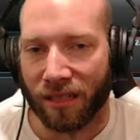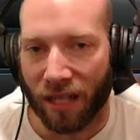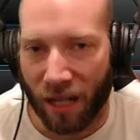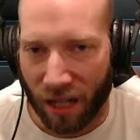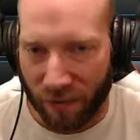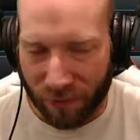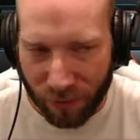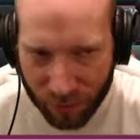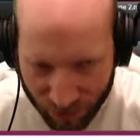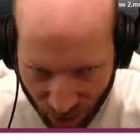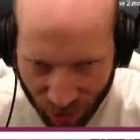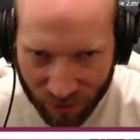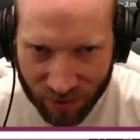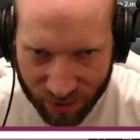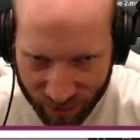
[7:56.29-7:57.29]
If you
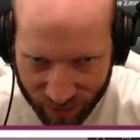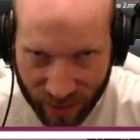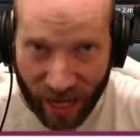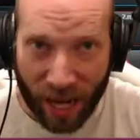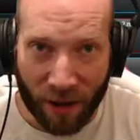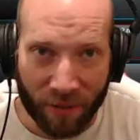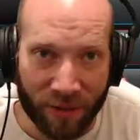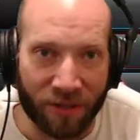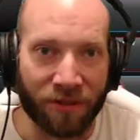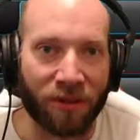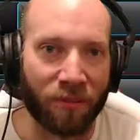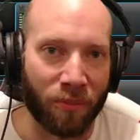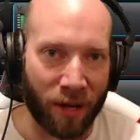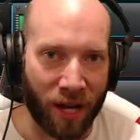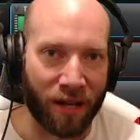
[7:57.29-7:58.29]
don't do that, when you
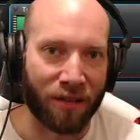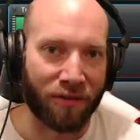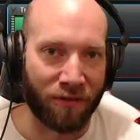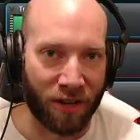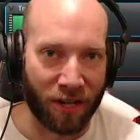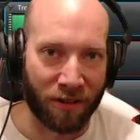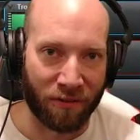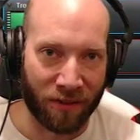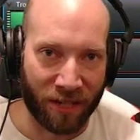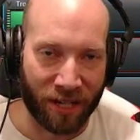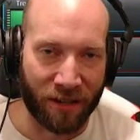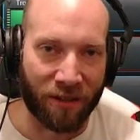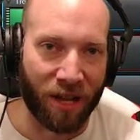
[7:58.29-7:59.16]
compile the final video,